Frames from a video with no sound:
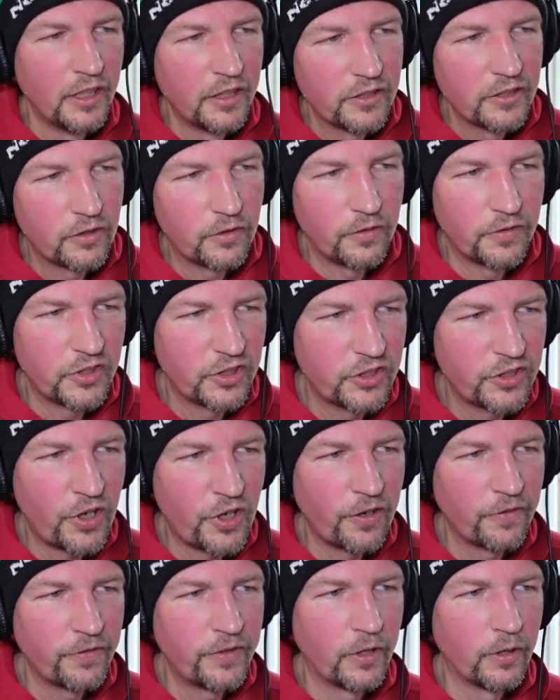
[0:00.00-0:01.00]
sort of
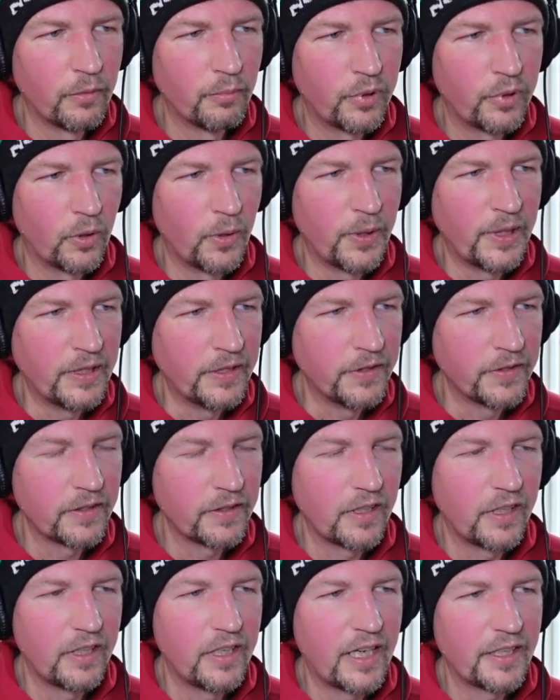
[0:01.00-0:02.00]
starve their employees
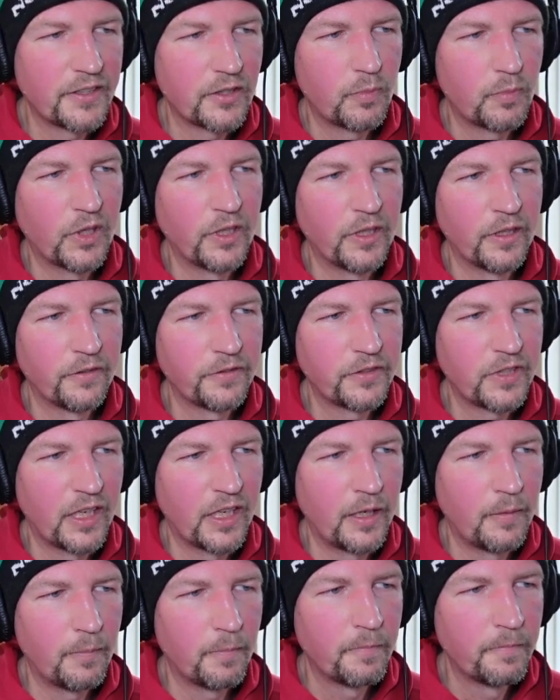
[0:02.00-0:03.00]
and not spend enough
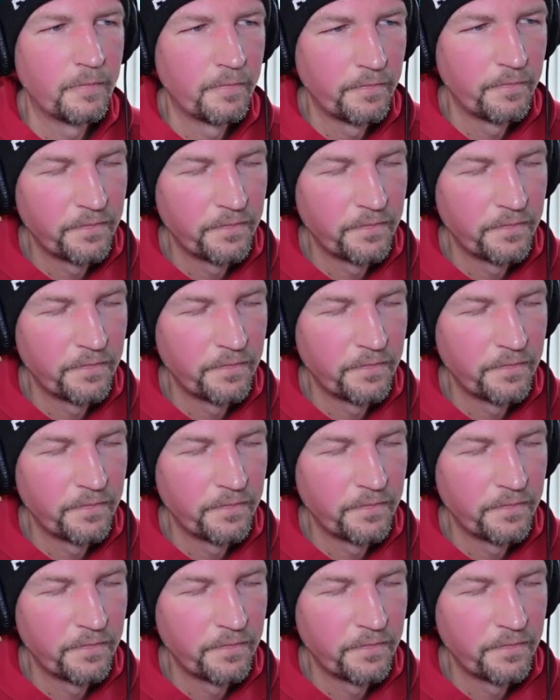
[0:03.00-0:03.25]
time